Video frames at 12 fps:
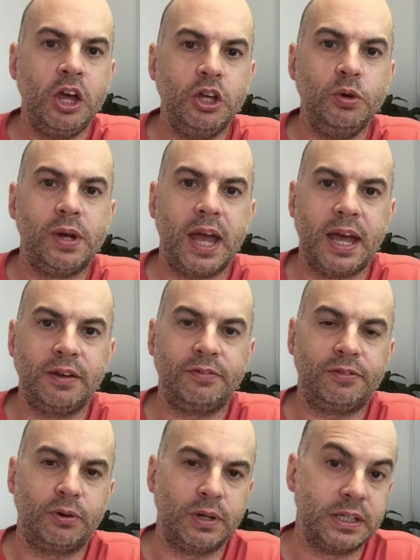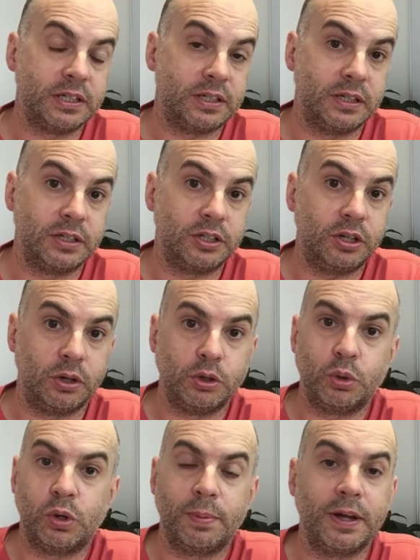You can, for instance,
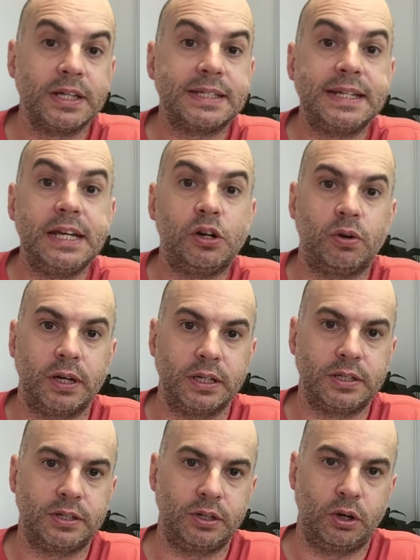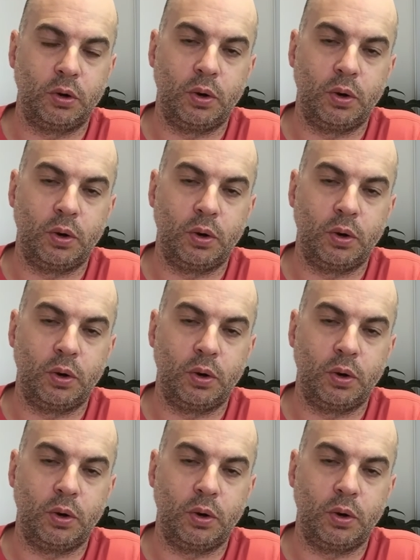talk about secrets.